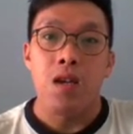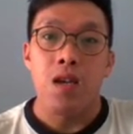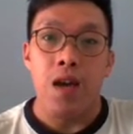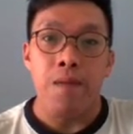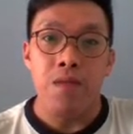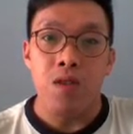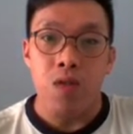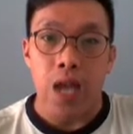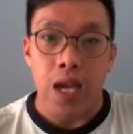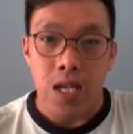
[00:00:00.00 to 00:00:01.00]
yep,
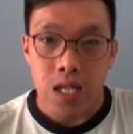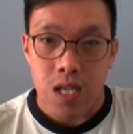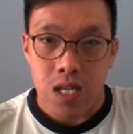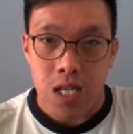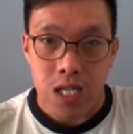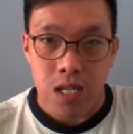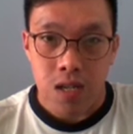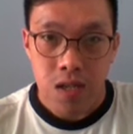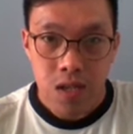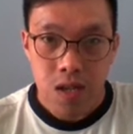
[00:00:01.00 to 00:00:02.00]
so that is the
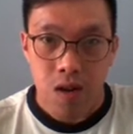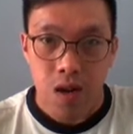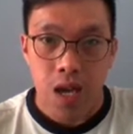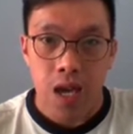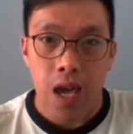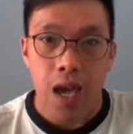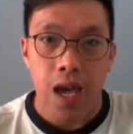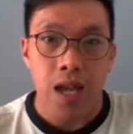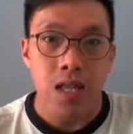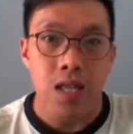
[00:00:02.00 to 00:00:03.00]
distance. Okay,
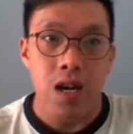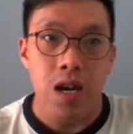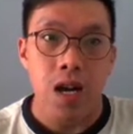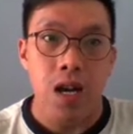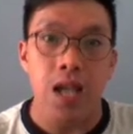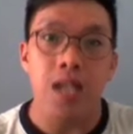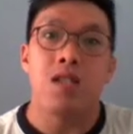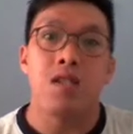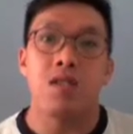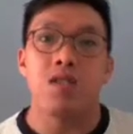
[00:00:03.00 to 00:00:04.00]
and
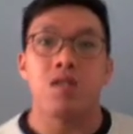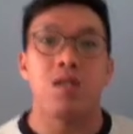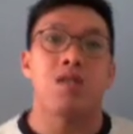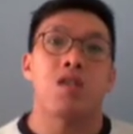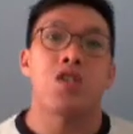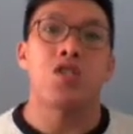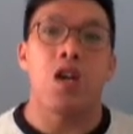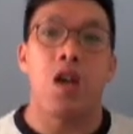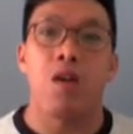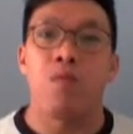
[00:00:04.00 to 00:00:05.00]
let's
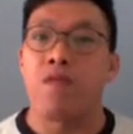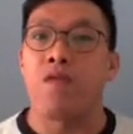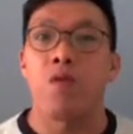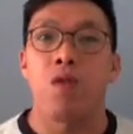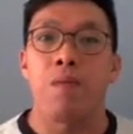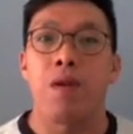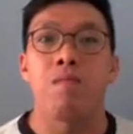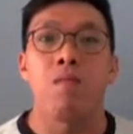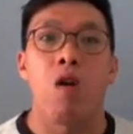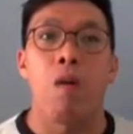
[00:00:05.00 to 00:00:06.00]
share with you a bit
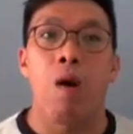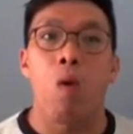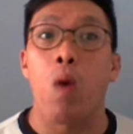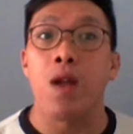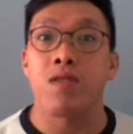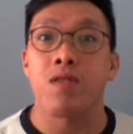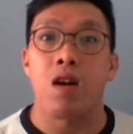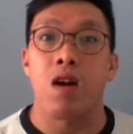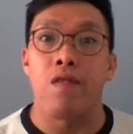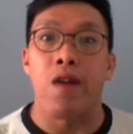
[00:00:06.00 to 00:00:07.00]
more about what's
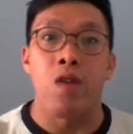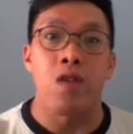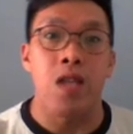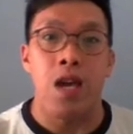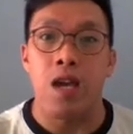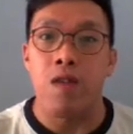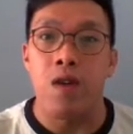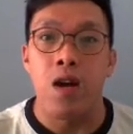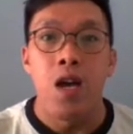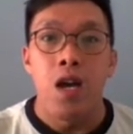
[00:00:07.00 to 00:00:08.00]
around in the
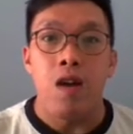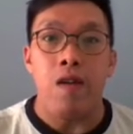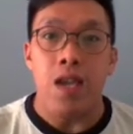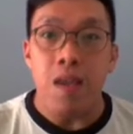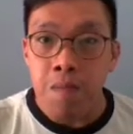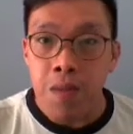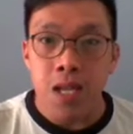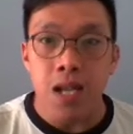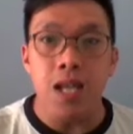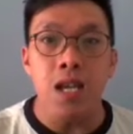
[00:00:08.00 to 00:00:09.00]
area. Right,
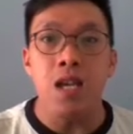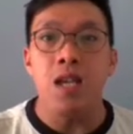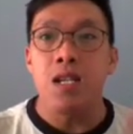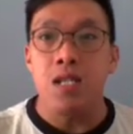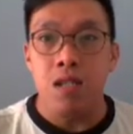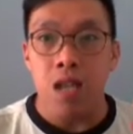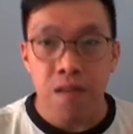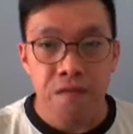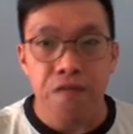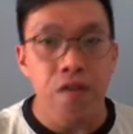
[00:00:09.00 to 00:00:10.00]
immediately
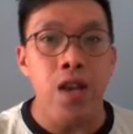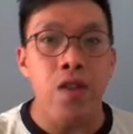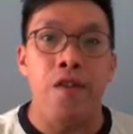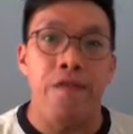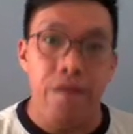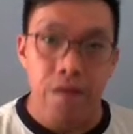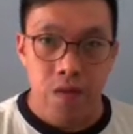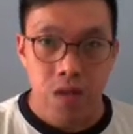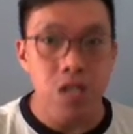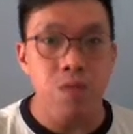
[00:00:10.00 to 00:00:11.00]
in front of
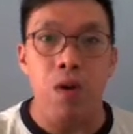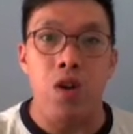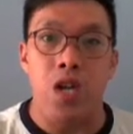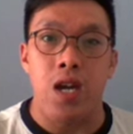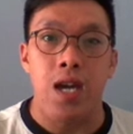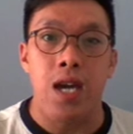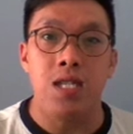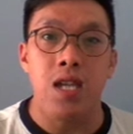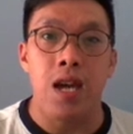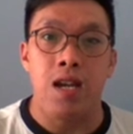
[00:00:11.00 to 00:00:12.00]
this project,
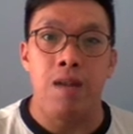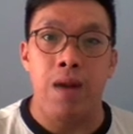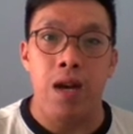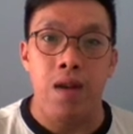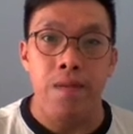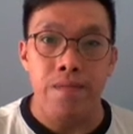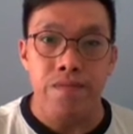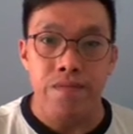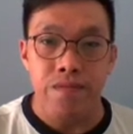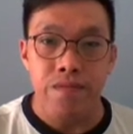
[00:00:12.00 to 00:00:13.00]
XT Ekkamai.
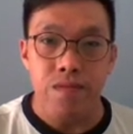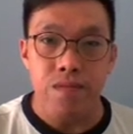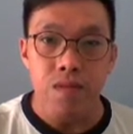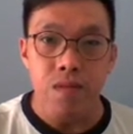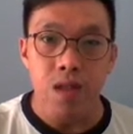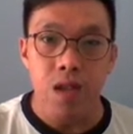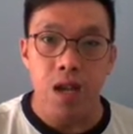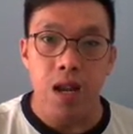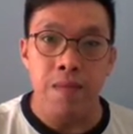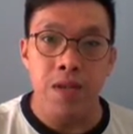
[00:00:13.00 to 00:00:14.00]

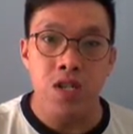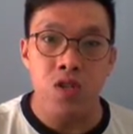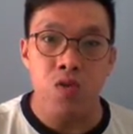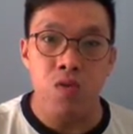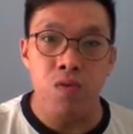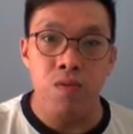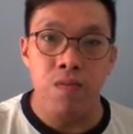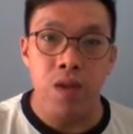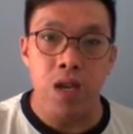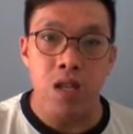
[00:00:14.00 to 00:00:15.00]
Okay, let me just
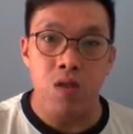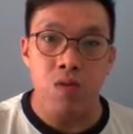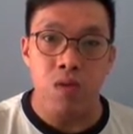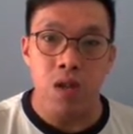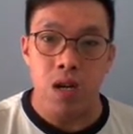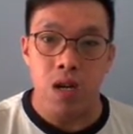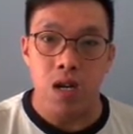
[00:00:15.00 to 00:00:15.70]
zoom into the